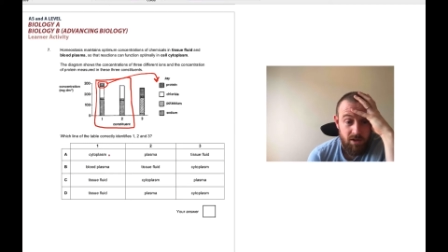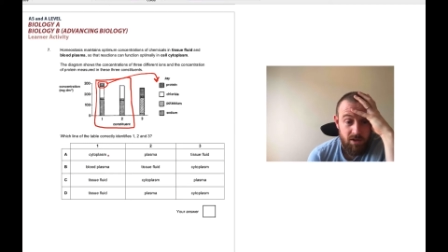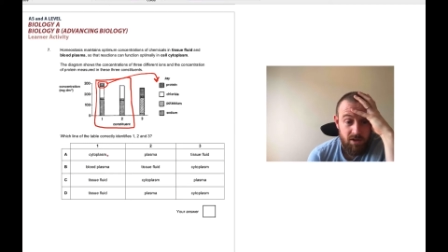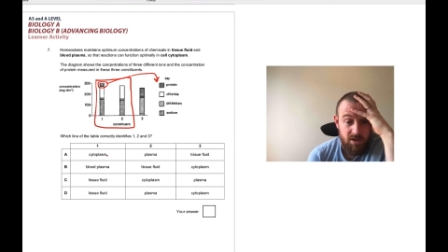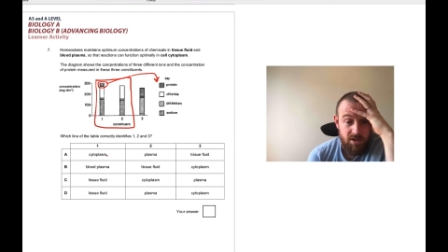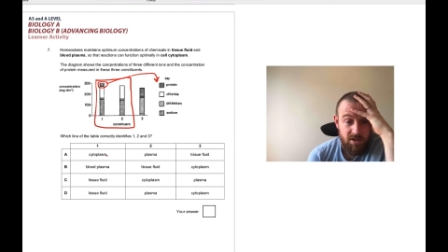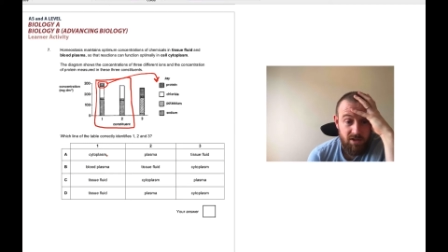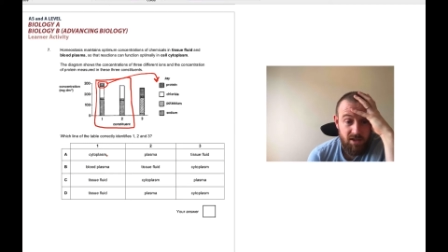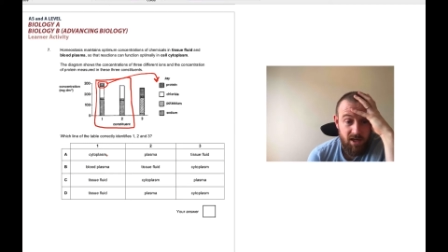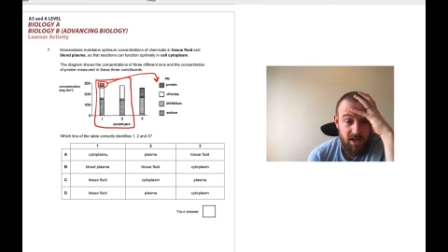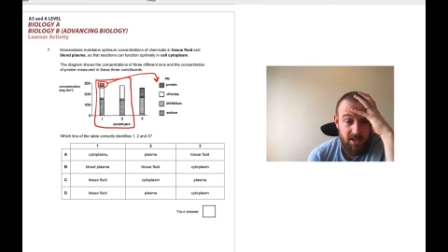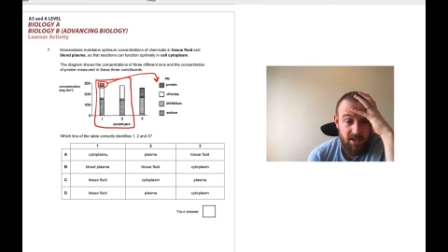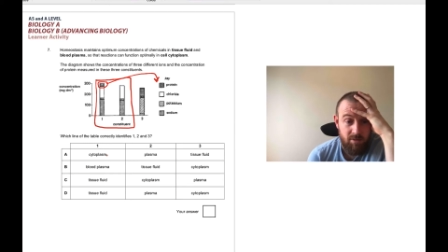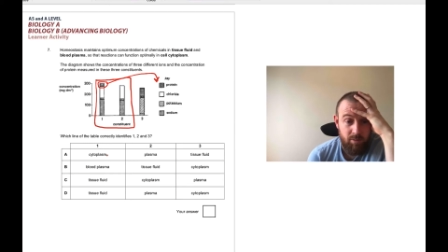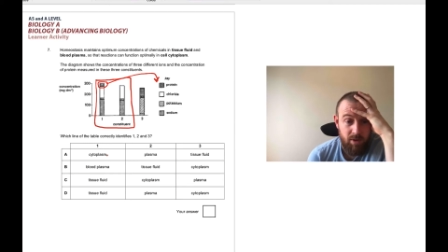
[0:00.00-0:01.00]

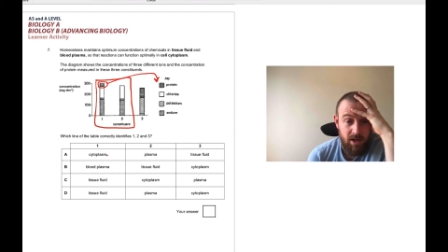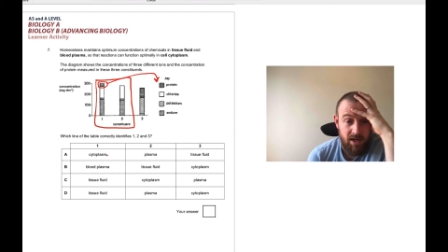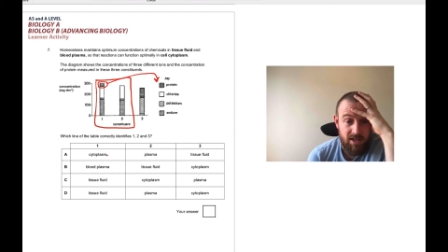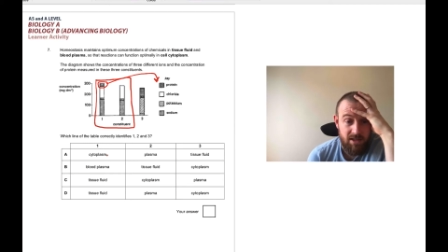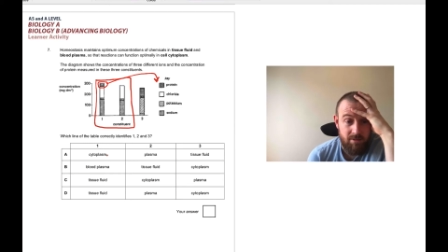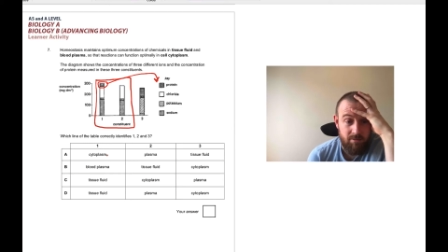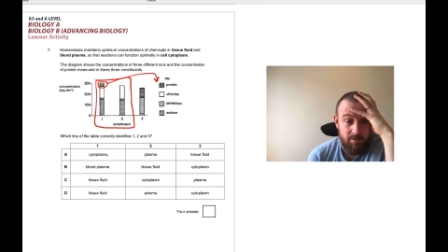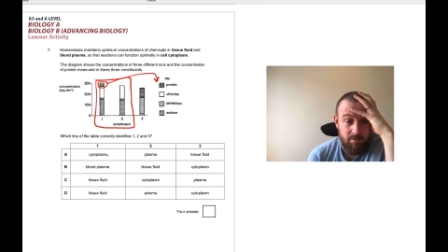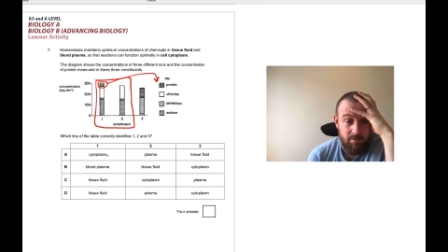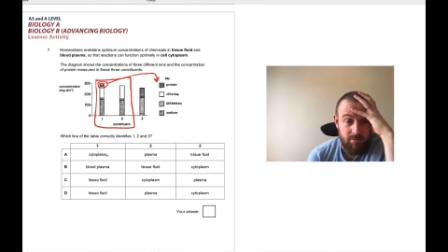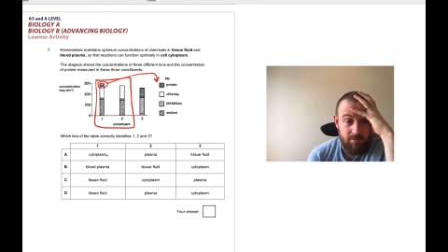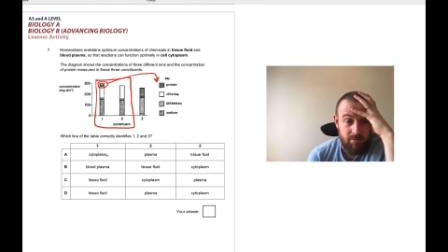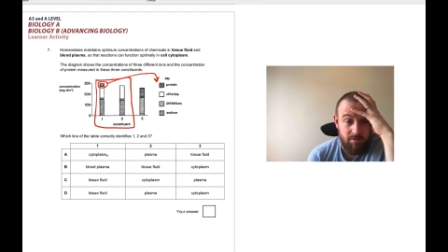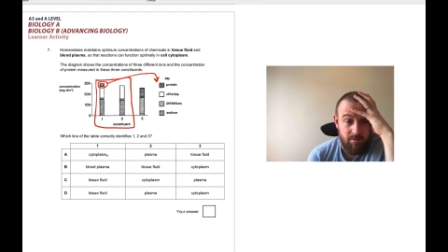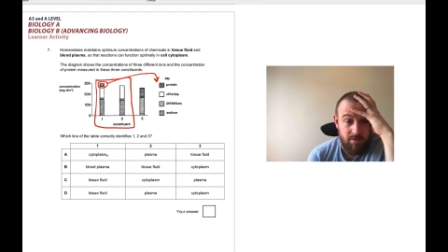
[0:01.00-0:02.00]
Cytoplasm
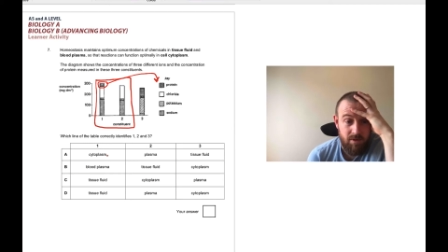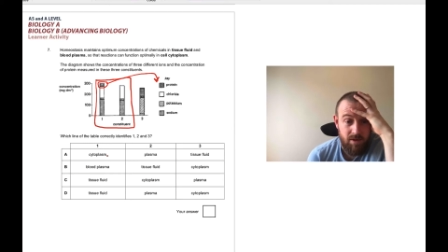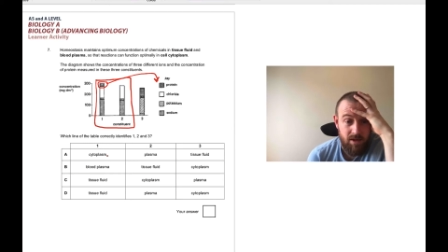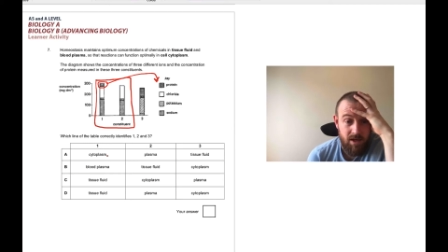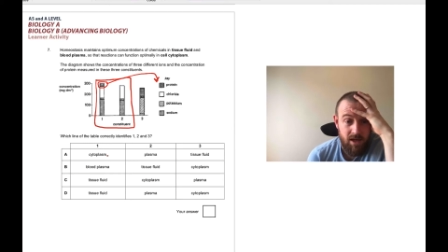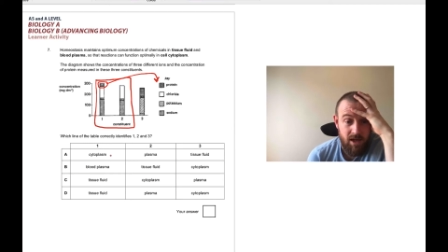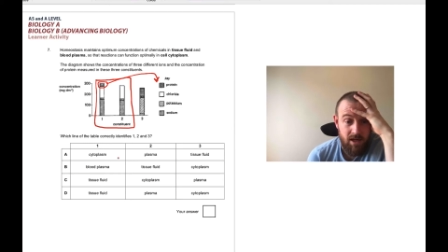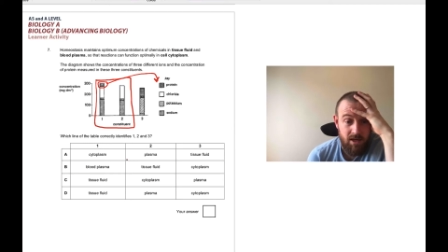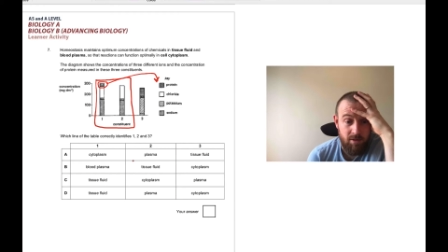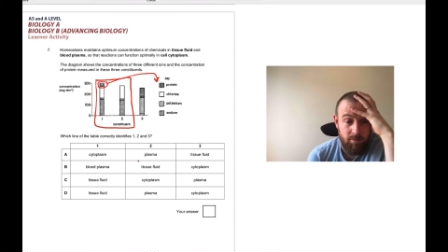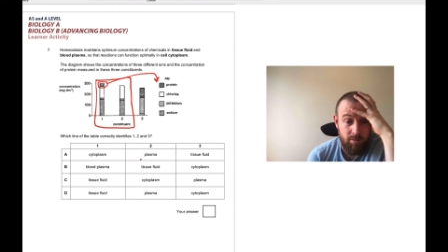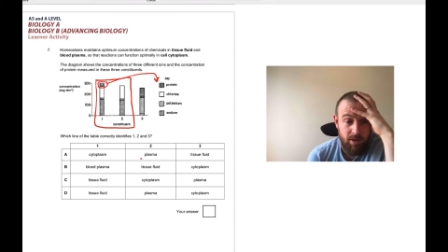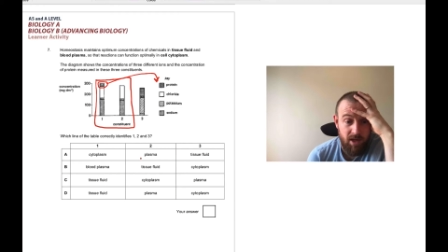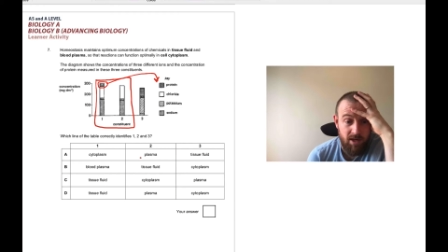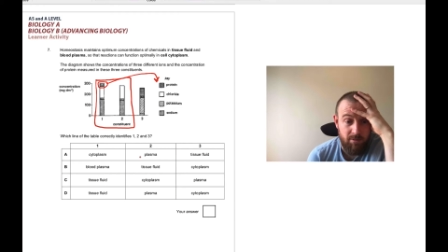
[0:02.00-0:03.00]
and
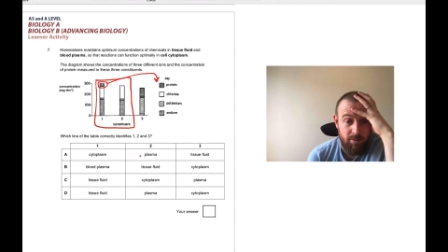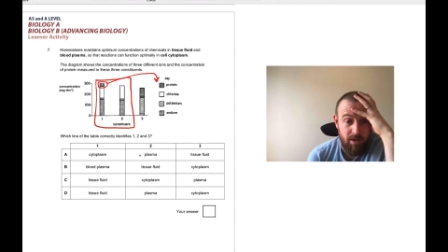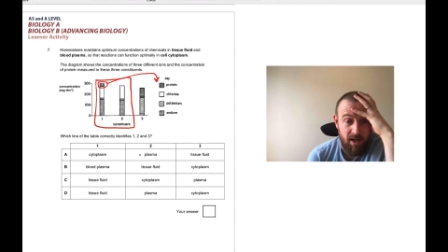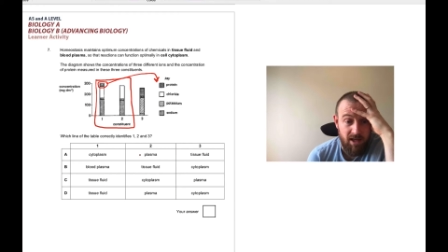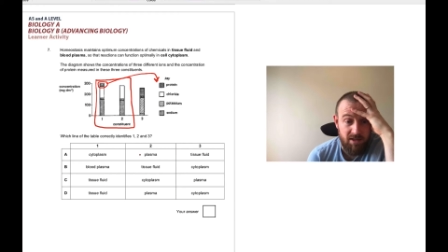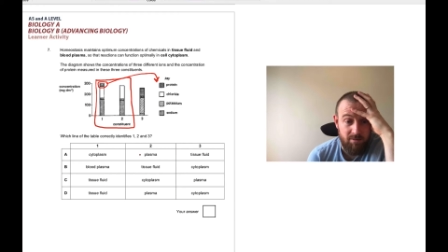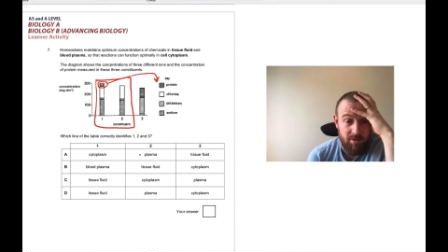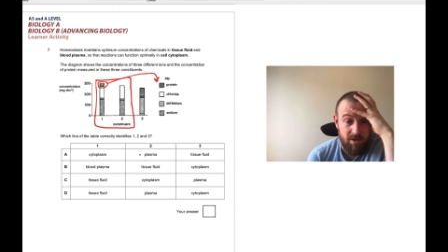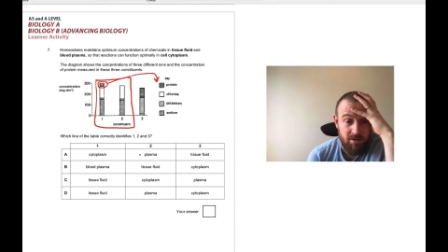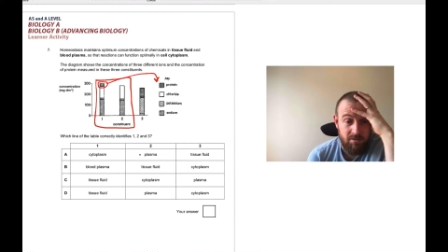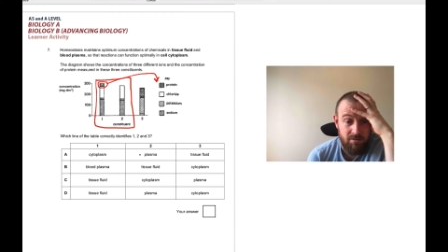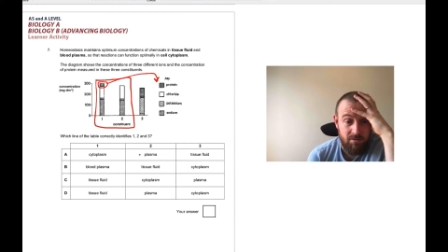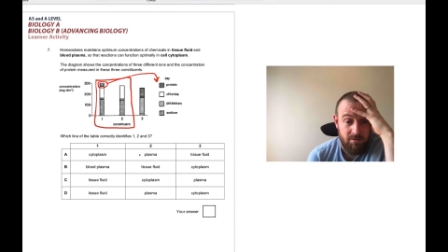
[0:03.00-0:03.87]
blood plasma,